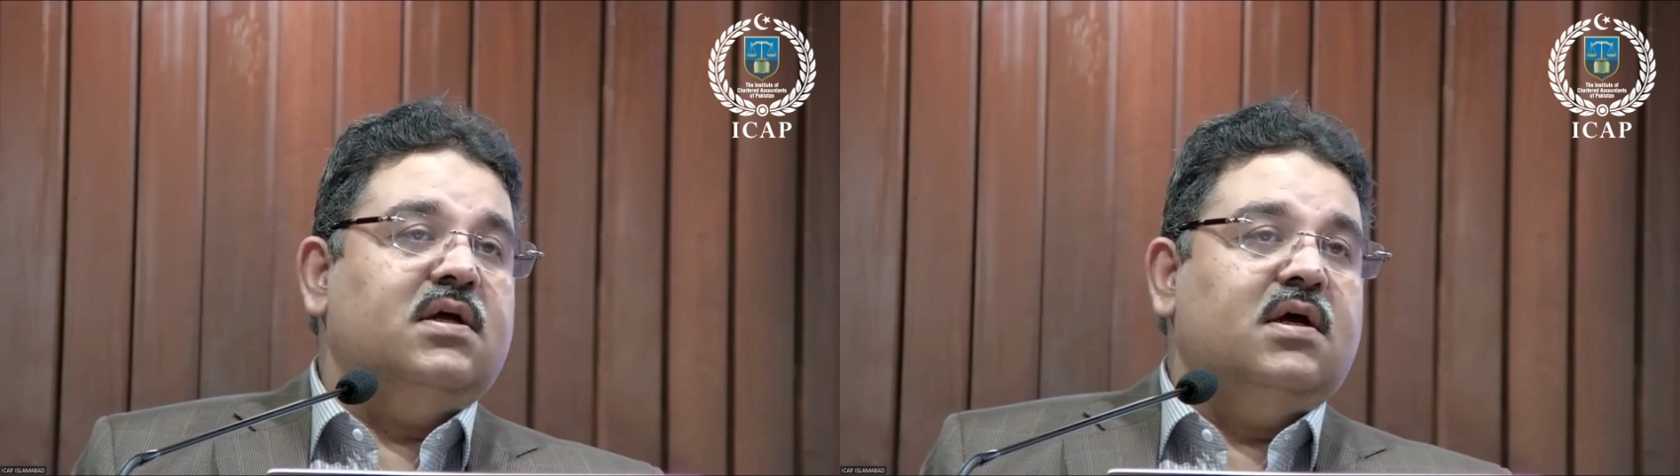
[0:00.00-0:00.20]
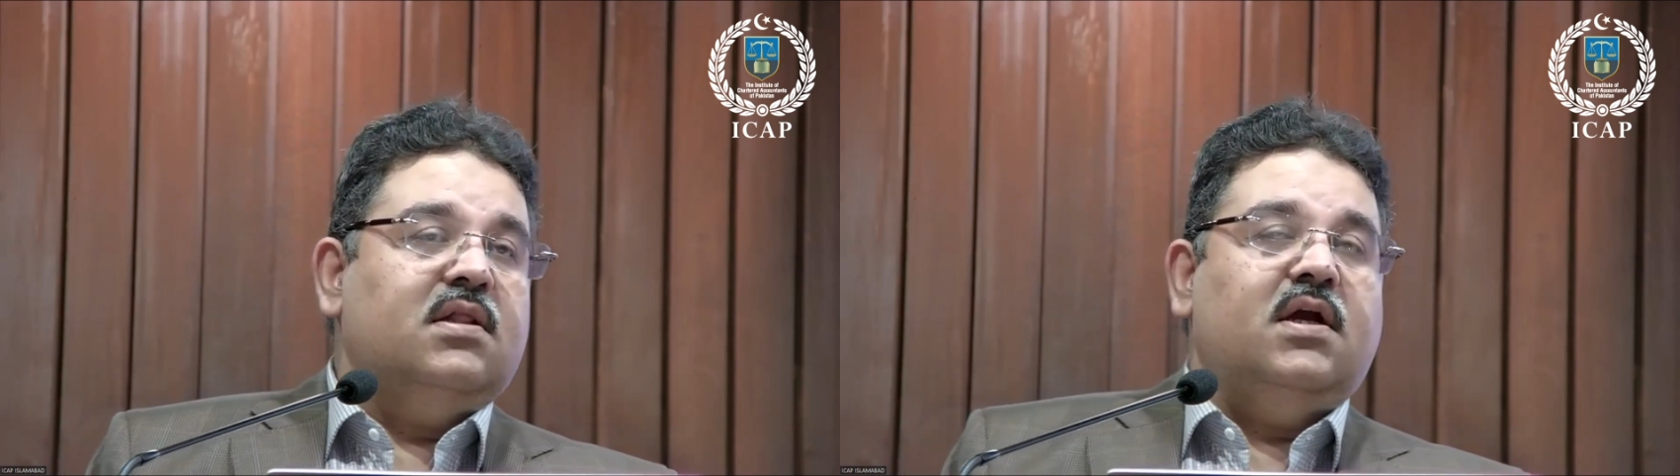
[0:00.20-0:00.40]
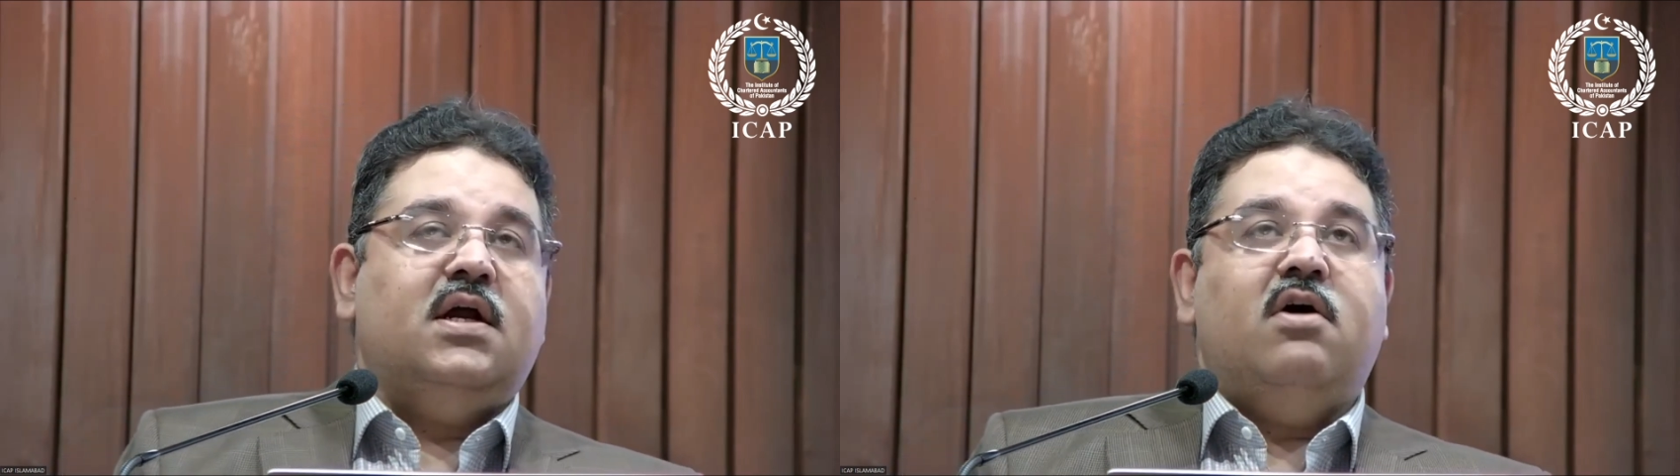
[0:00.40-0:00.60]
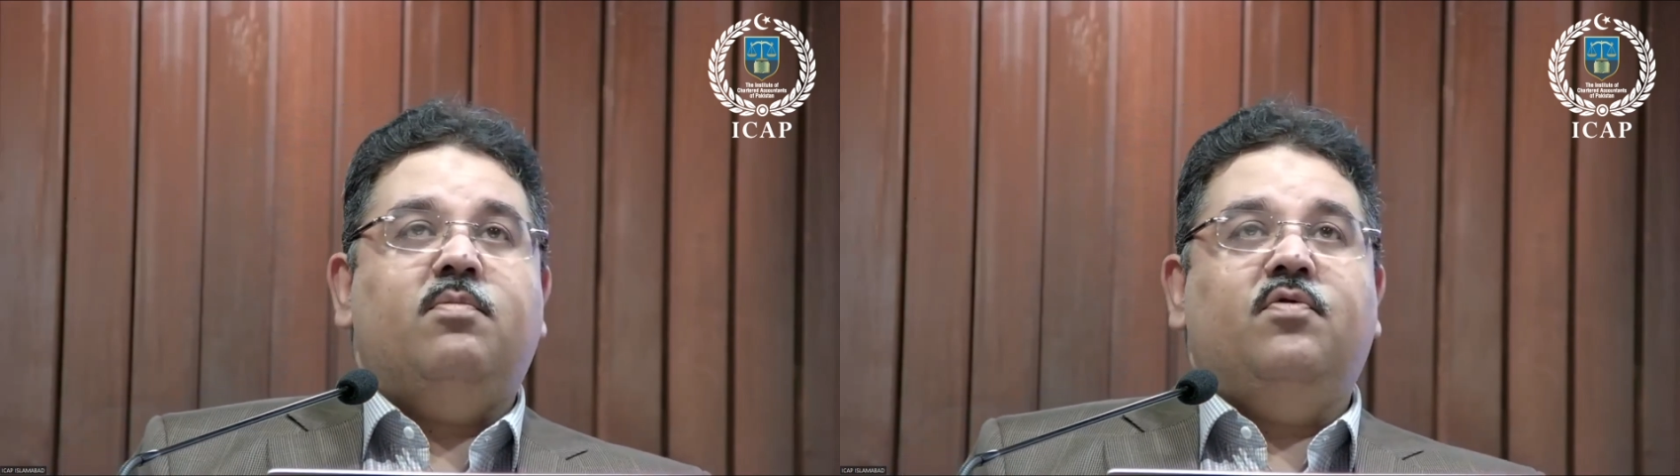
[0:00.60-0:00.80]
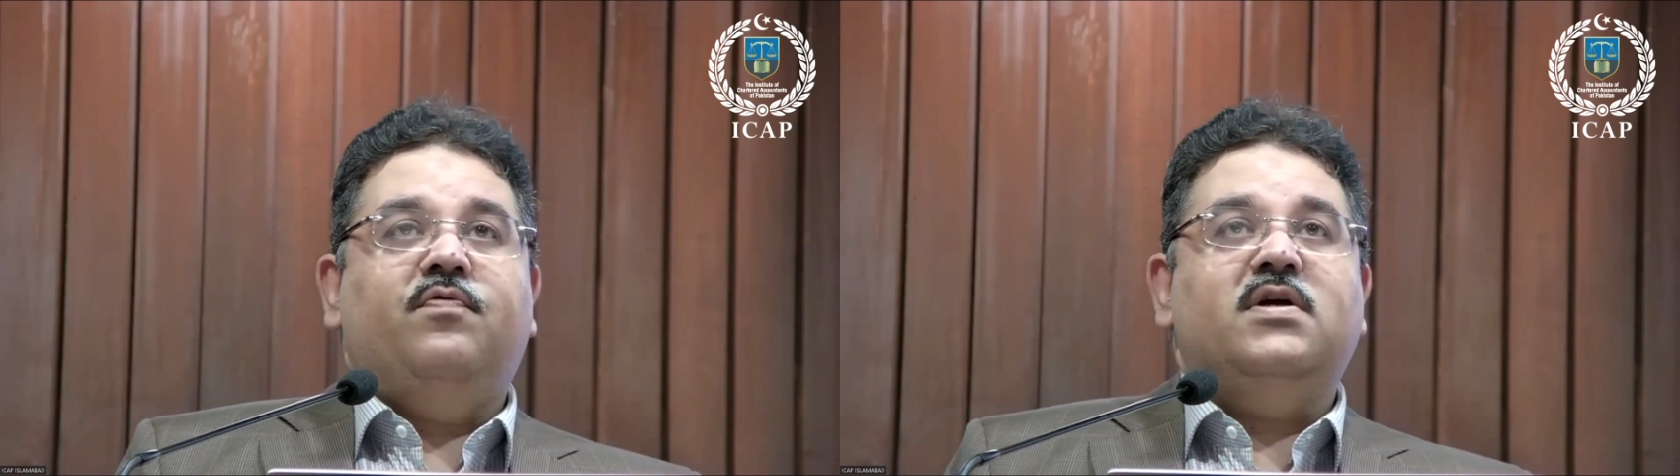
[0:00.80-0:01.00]
that our
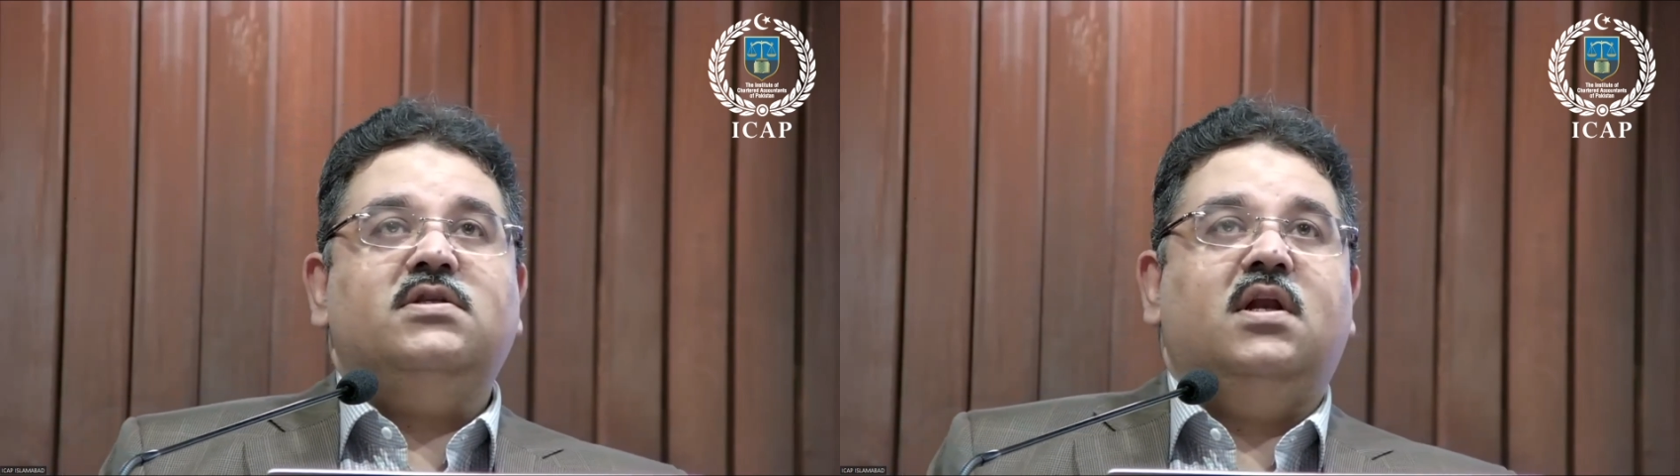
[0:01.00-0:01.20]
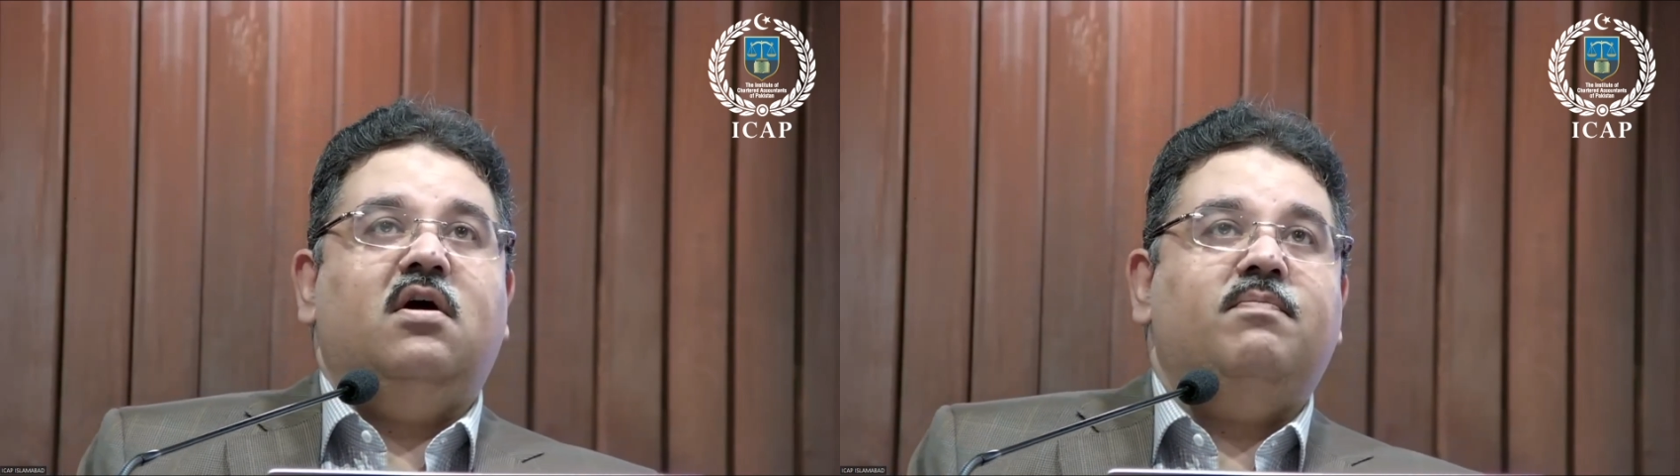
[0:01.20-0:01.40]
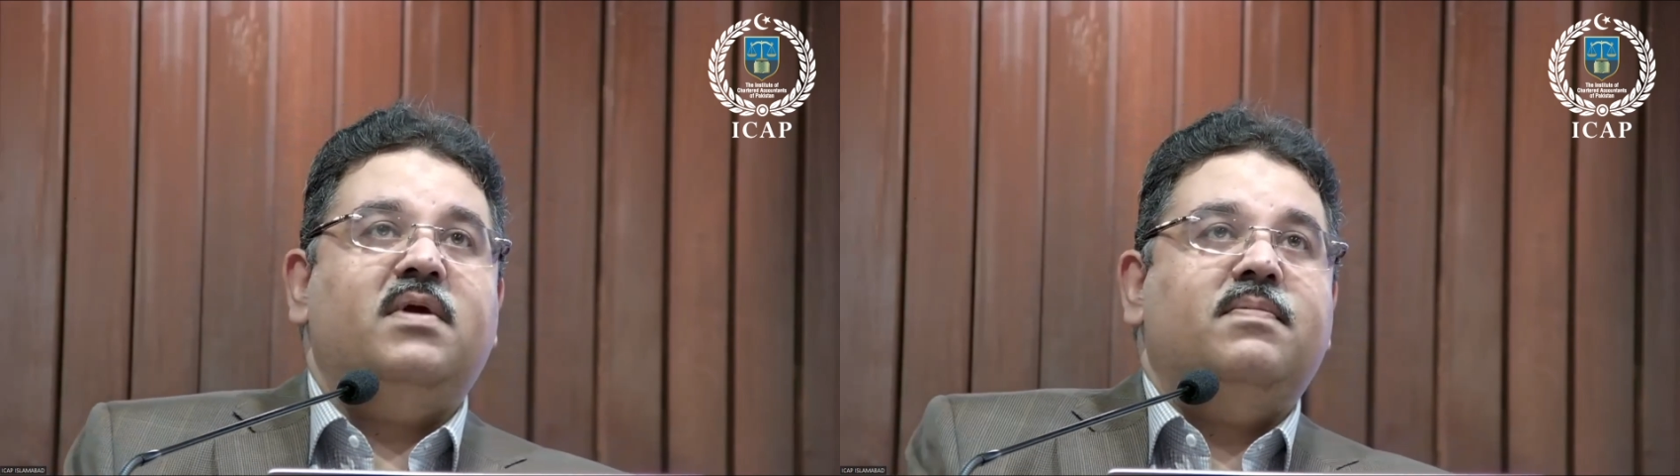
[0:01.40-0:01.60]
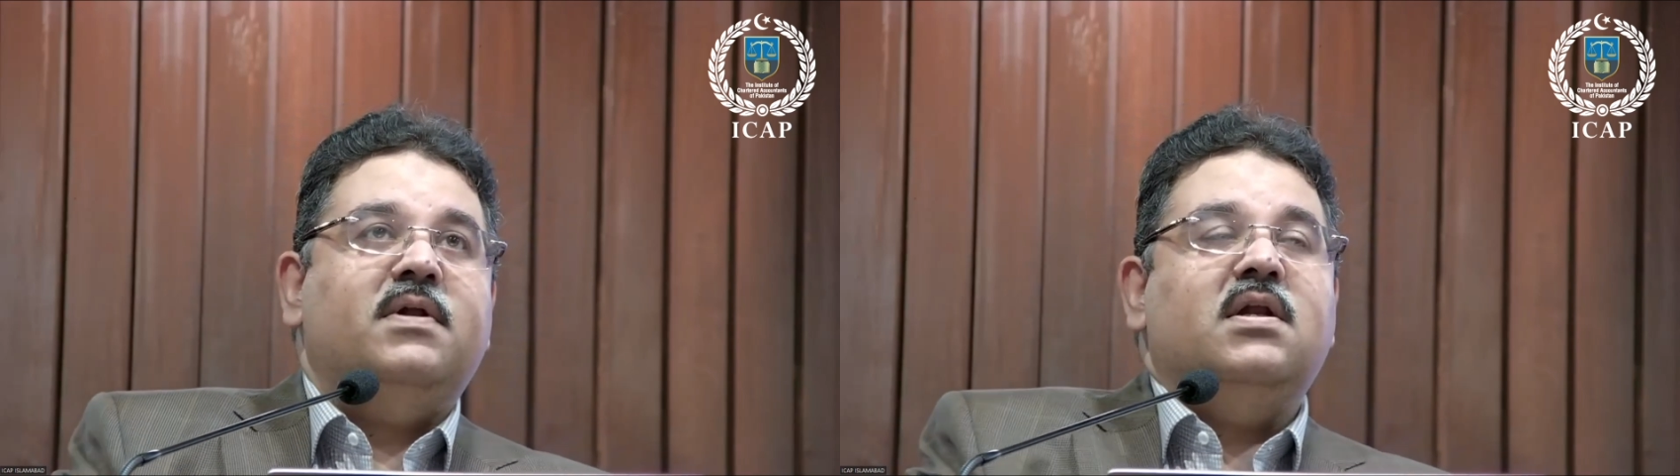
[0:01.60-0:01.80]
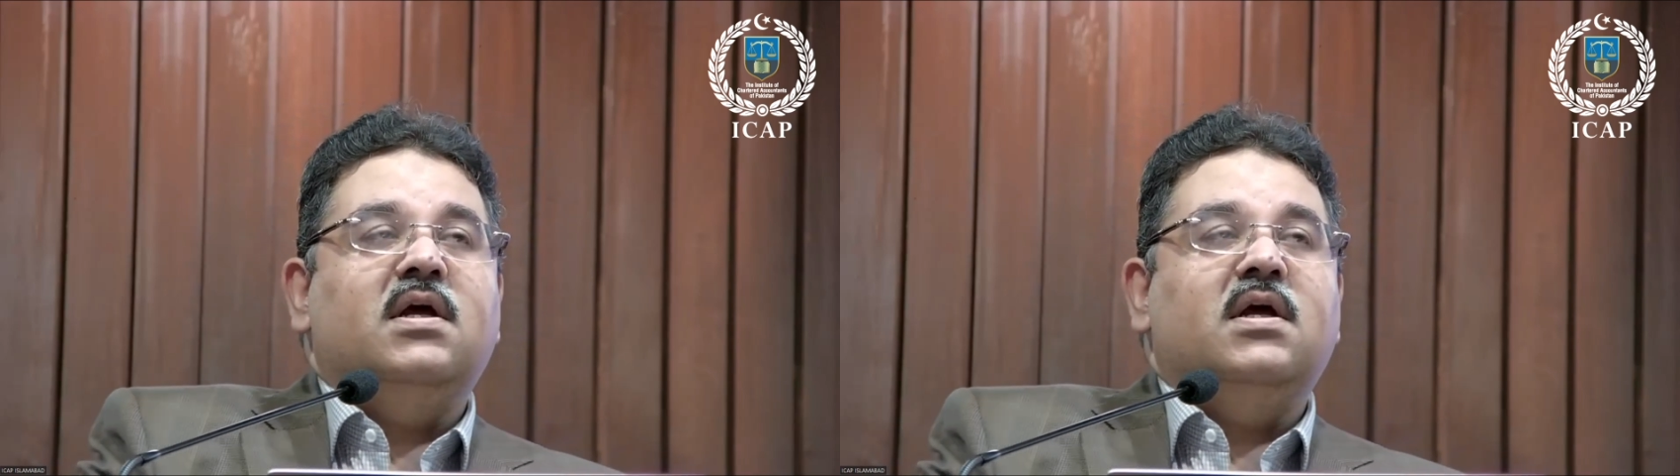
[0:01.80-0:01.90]
professional, our people,